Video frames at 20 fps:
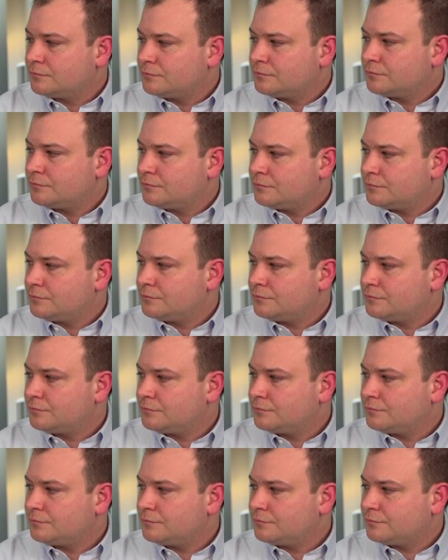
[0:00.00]

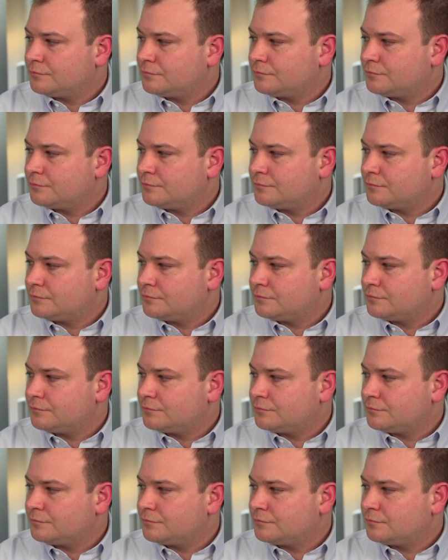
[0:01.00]

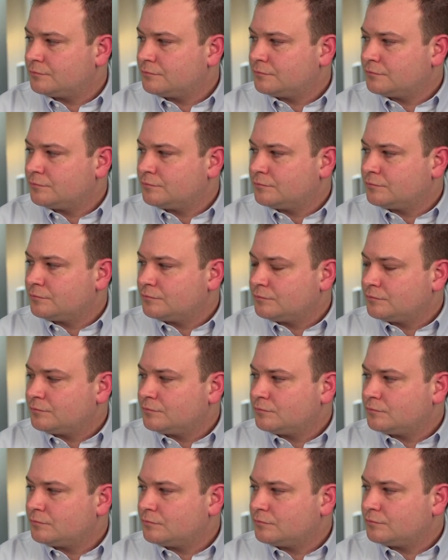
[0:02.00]

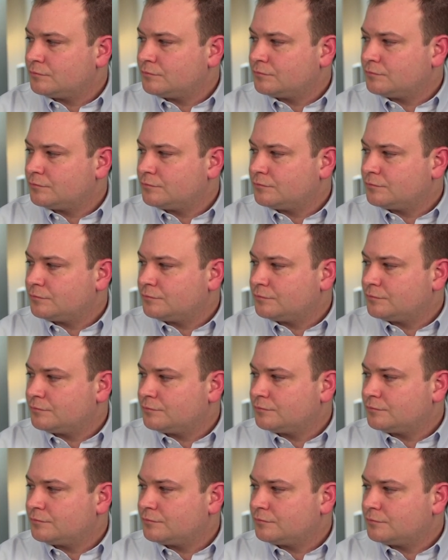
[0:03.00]

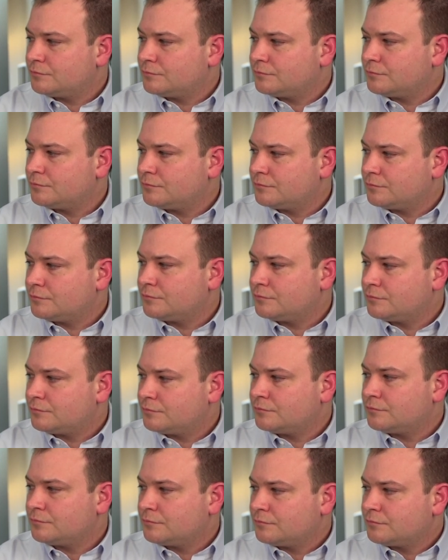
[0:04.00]

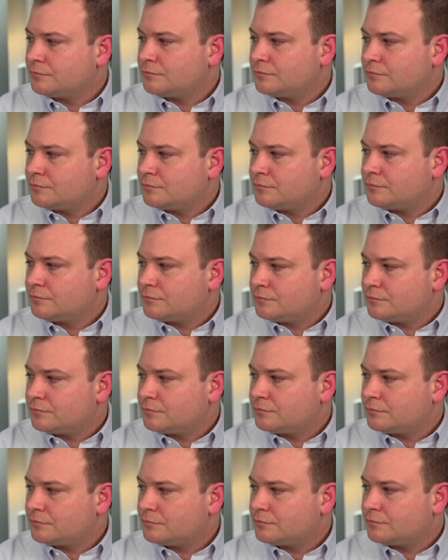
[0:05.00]

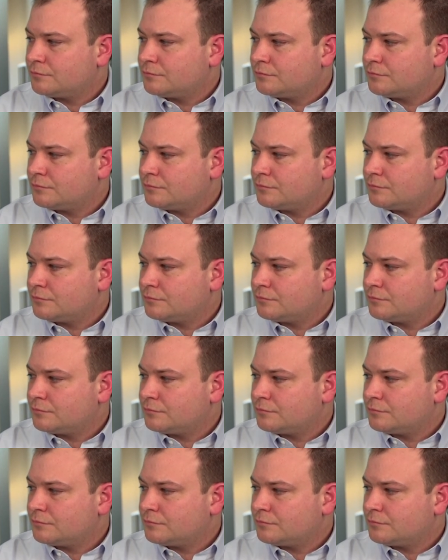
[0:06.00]
[no speech]